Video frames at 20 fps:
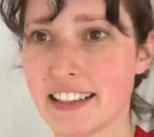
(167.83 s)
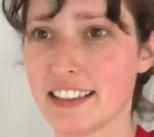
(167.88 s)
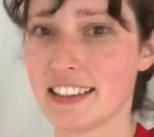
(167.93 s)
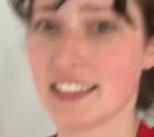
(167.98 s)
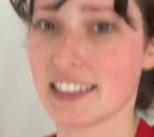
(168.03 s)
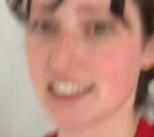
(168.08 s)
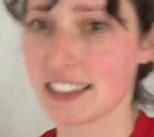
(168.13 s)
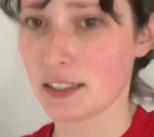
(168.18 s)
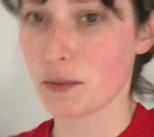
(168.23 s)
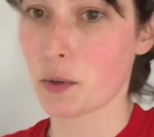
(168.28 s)

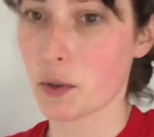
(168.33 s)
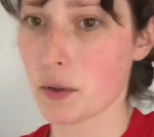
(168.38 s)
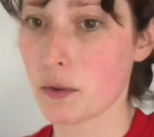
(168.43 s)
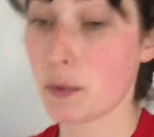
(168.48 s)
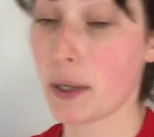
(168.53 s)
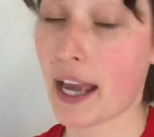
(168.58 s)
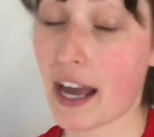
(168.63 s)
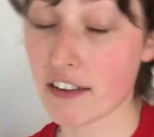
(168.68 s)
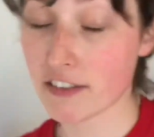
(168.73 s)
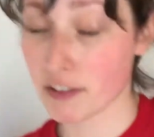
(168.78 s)
Let's see what
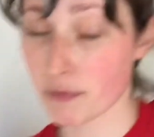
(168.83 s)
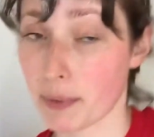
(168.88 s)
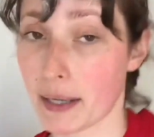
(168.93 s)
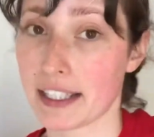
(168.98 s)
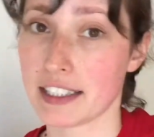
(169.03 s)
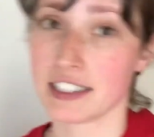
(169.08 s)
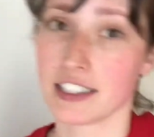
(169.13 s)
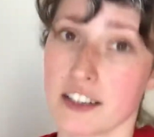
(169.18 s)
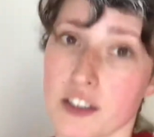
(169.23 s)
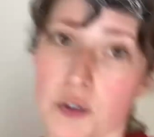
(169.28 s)
we haven't
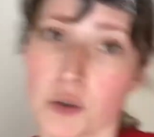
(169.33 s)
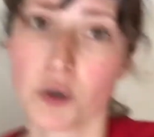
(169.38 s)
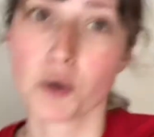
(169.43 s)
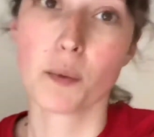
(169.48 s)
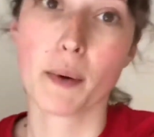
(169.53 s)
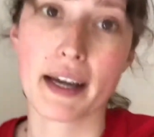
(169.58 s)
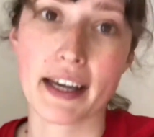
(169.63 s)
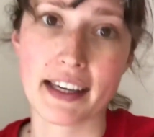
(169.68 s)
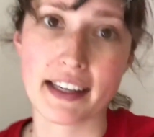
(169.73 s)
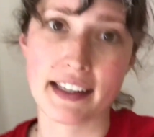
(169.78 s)
painted the
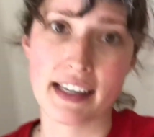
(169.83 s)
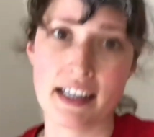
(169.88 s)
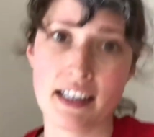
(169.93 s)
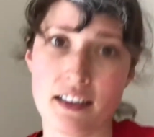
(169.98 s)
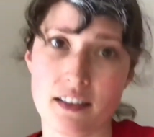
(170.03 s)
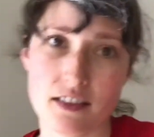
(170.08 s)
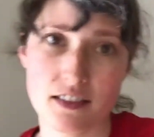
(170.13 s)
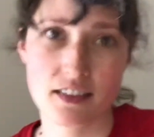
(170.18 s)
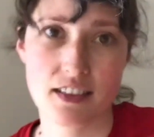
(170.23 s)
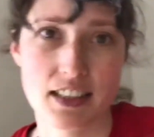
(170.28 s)
hallway yet,
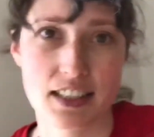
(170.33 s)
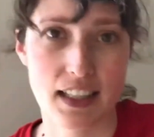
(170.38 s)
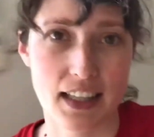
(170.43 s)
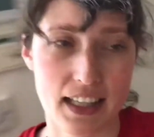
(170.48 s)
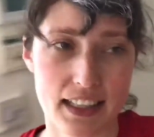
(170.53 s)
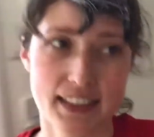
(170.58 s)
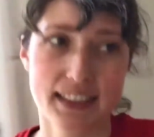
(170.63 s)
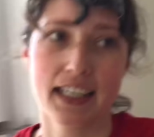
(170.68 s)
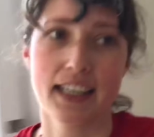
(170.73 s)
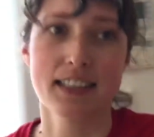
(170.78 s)
so
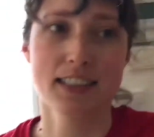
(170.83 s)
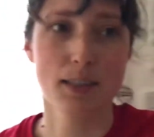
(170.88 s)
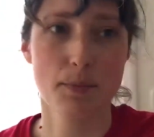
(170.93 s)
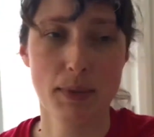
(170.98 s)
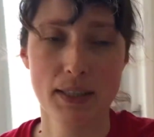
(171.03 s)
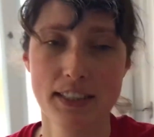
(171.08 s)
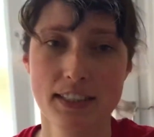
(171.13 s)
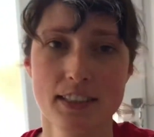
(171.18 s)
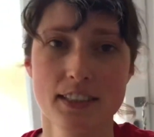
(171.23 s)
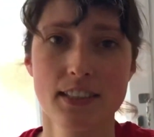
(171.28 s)
that's yet to
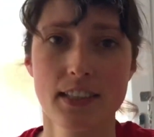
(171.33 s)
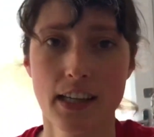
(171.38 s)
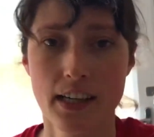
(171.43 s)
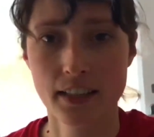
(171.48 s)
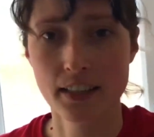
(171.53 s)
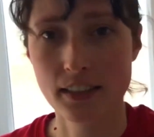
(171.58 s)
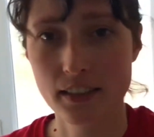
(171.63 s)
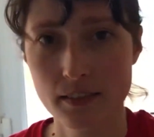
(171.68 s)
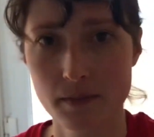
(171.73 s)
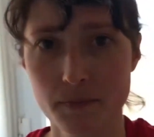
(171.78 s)
be
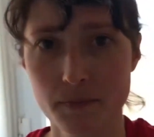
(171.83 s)
done.